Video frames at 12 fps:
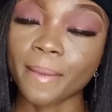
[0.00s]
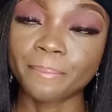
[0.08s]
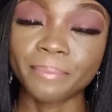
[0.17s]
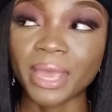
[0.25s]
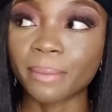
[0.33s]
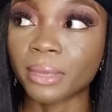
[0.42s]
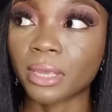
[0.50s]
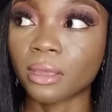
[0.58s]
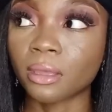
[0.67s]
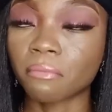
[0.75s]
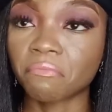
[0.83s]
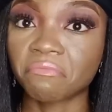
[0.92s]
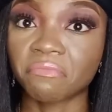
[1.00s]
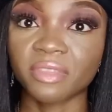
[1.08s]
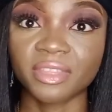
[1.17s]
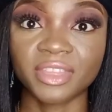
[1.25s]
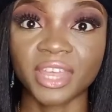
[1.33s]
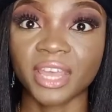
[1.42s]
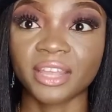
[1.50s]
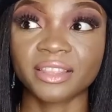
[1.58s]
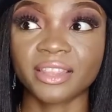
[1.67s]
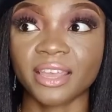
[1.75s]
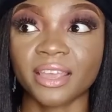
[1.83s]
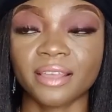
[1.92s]
Maybe
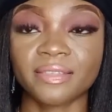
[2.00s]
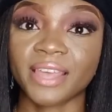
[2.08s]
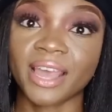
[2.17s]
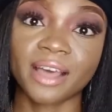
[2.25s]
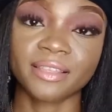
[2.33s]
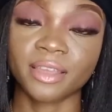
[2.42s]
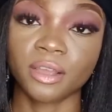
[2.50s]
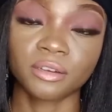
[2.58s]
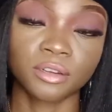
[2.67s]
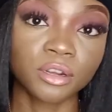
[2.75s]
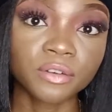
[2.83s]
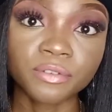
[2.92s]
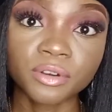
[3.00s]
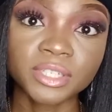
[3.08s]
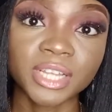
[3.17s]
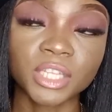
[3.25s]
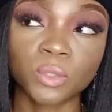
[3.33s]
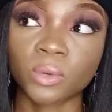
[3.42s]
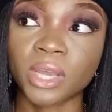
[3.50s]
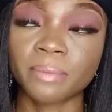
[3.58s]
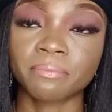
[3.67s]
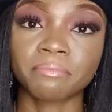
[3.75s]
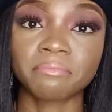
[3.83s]
they are nervous, that's why